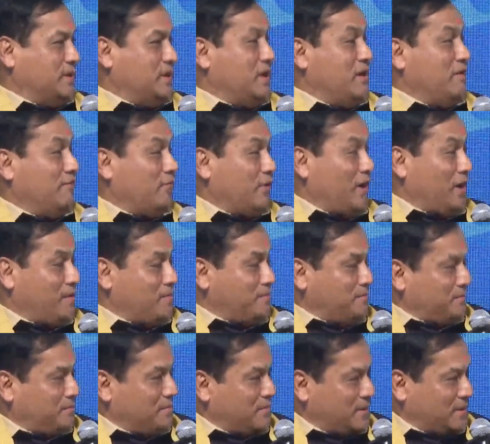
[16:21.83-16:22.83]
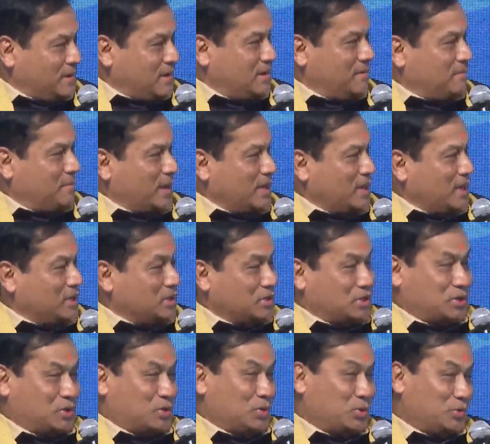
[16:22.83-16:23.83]
from Banaras
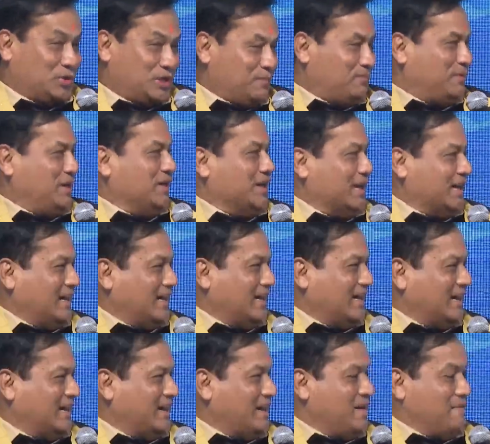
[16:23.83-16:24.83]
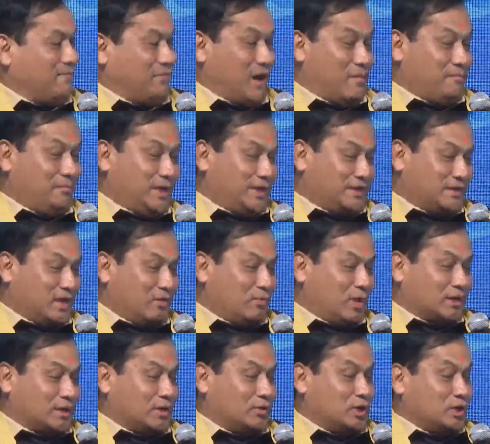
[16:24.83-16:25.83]
to Dibrugarh, from National
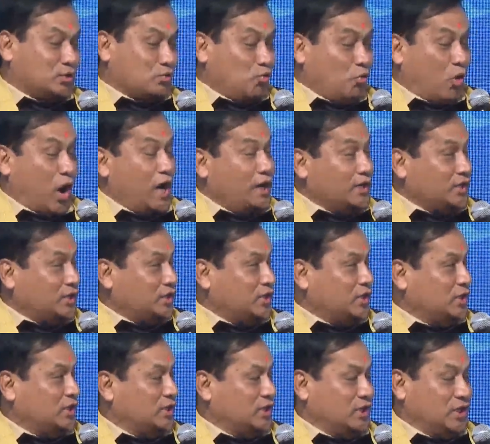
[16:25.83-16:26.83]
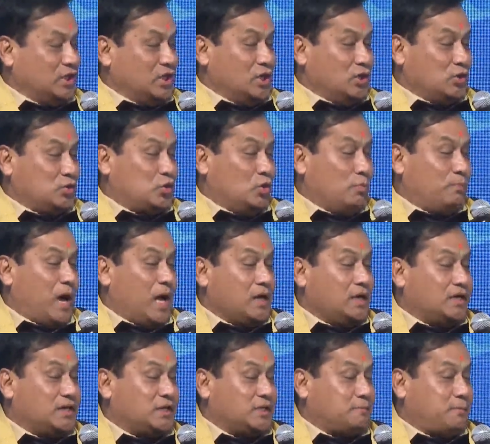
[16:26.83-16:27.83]
Waterways 1 through
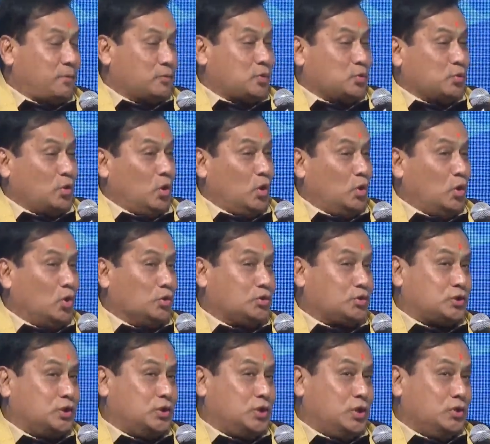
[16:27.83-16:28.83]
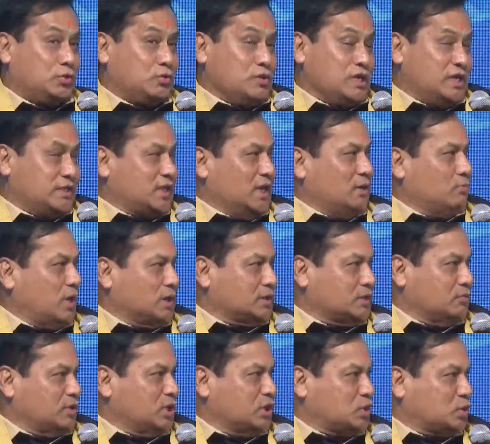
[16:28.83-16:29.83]
Bangladesh Protocol Road to National
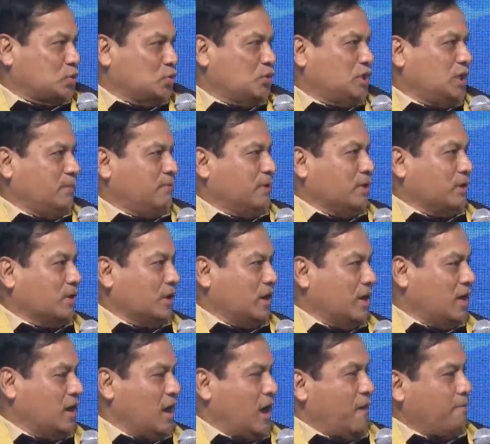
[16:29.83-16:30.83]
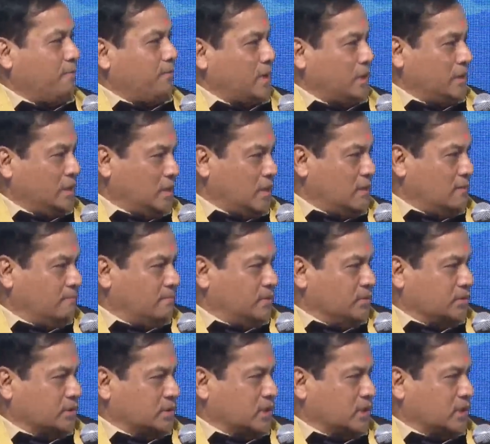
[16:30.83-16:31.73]
Waterways 2 Dibrugarh, uppermost